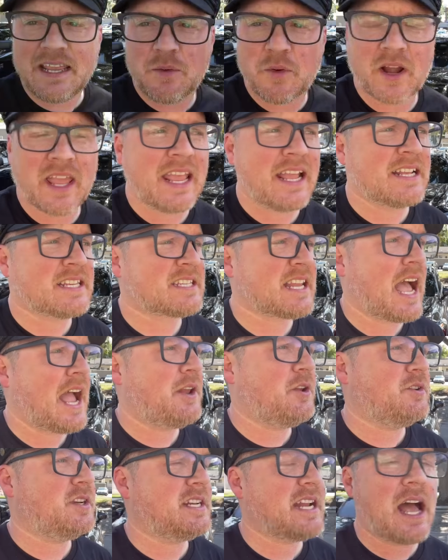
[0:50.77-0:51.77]
working inside
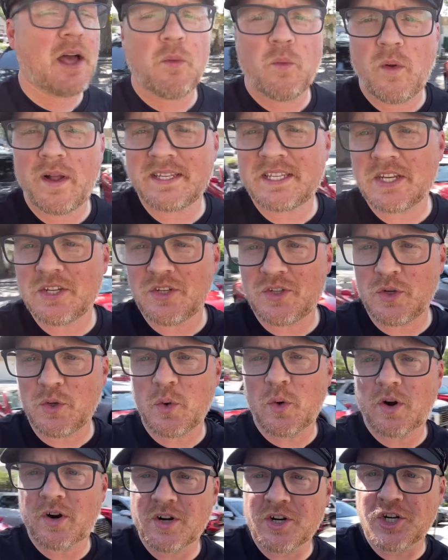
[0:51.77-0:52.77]
who did not want to do
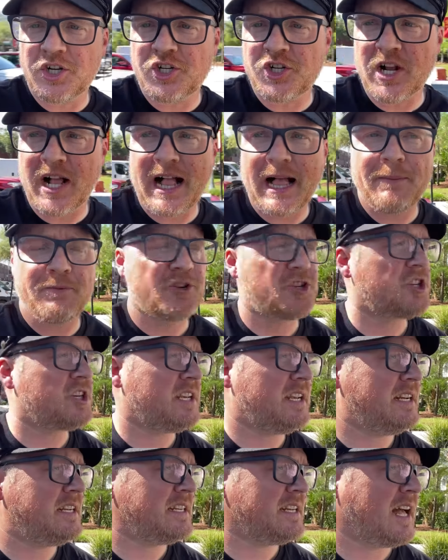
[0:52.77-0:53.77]
her job.
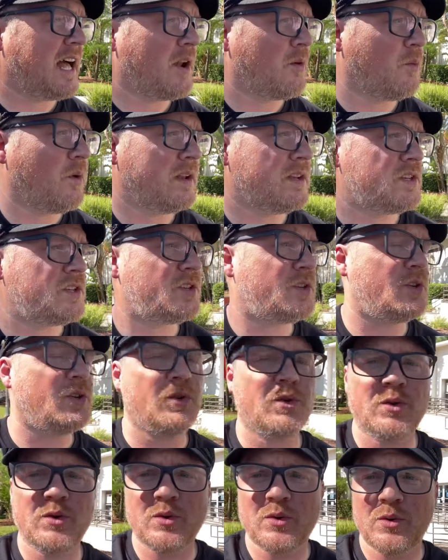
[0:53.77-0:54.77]
She did not want
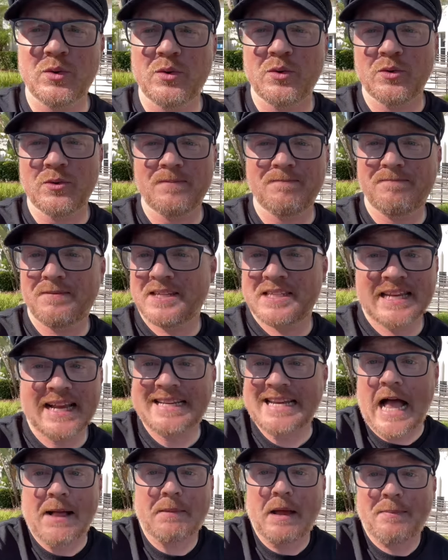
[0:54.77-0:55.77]
to send out my